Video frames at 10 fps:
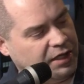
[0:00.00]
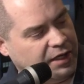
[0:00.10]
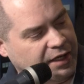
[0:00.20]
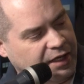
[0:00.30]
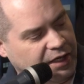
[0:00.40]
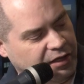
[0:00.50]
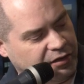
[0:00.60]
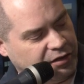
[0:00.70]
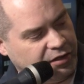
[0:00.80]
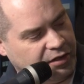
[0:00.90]

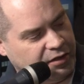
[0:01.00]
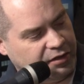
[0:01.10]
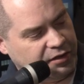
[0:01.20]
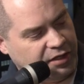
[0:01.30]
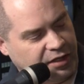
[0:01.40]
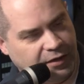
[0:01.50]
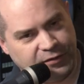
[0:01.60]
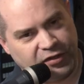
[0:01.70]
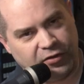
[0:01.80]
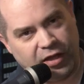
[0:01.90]
And
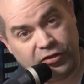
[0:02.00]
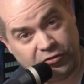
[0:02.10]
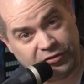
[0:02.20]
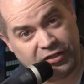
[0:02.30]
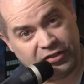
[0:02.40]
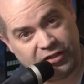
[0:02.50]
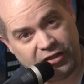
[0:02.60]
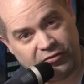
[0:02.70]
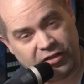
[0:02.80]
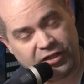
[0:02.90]
uh, so that you'll need to either